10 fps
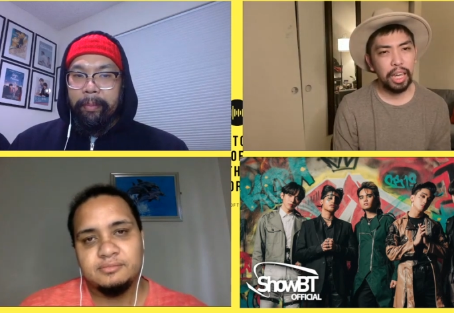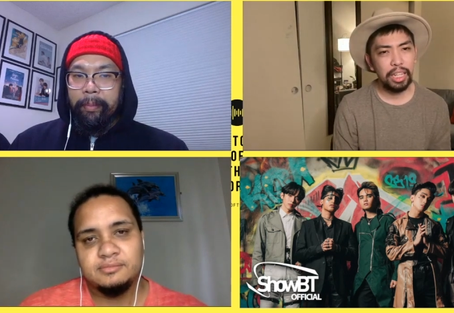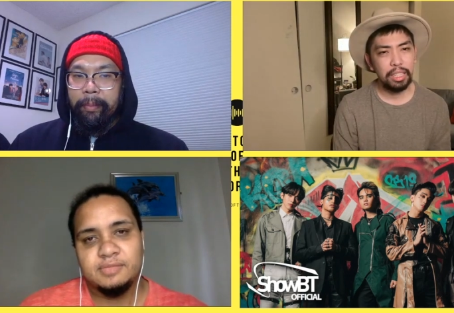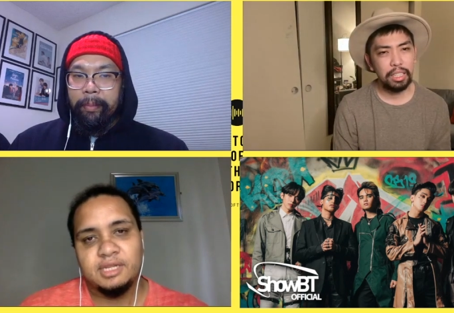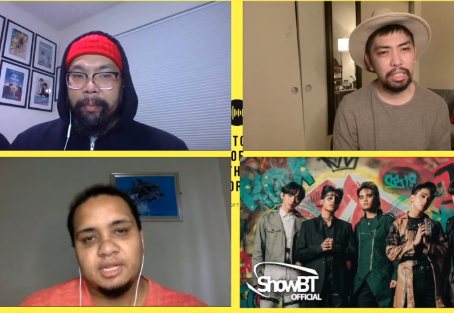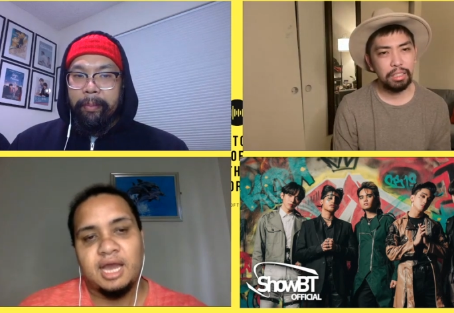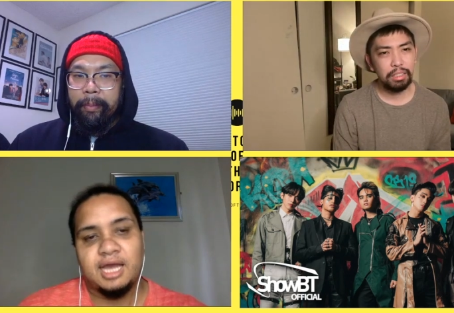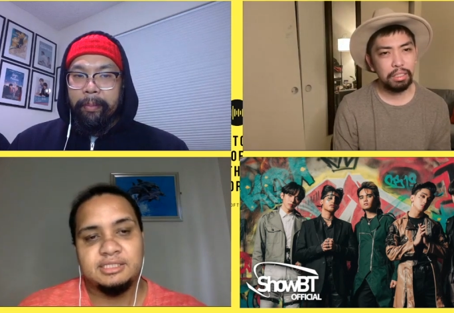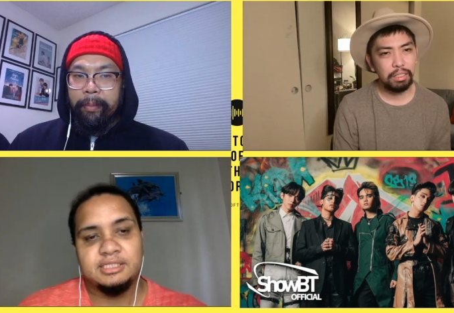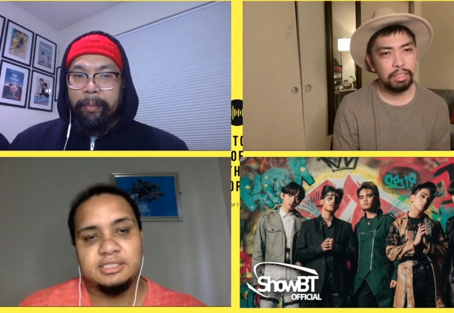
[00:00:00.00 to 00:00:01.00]
Speaker 1: 18?
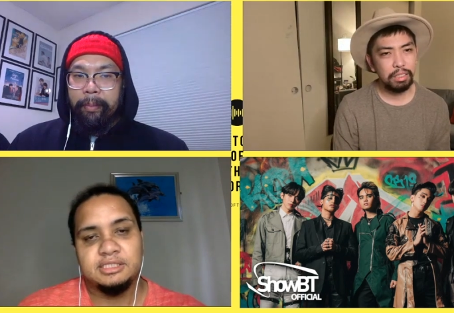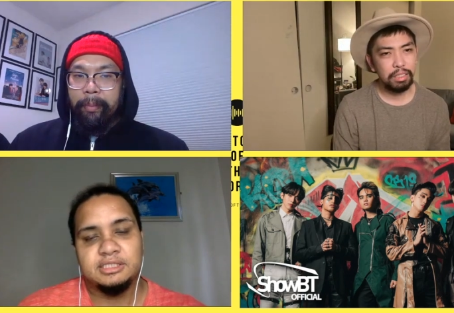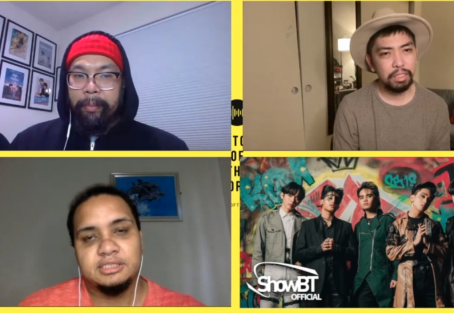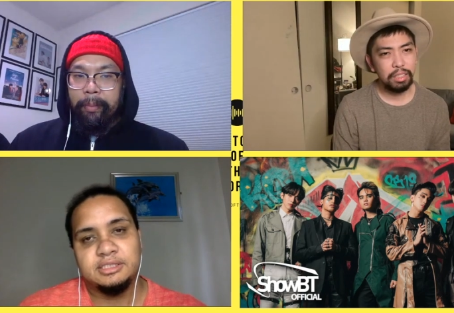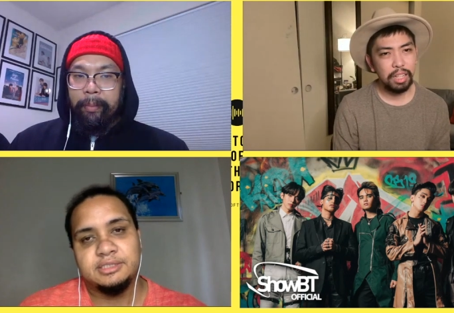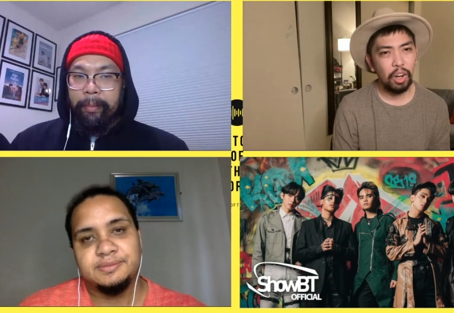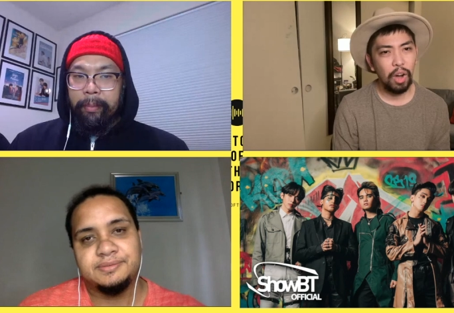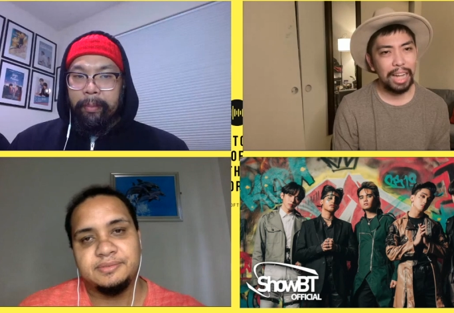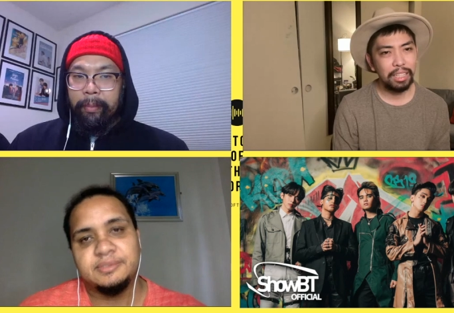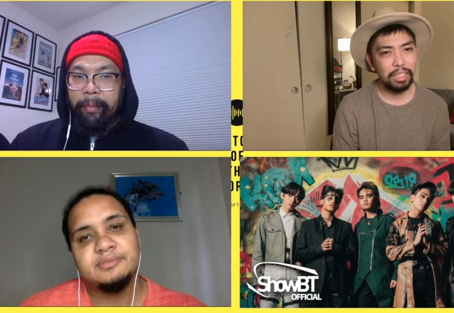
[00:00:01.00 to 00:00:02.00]
18. Oh,
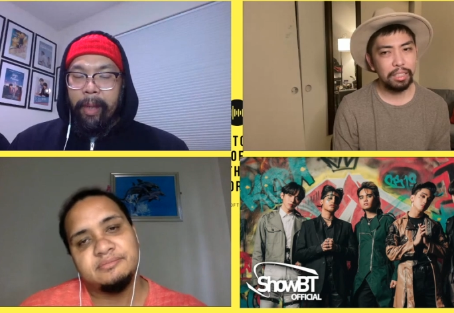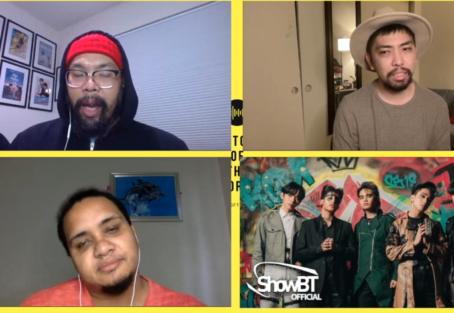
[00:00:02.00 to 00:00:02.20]
18?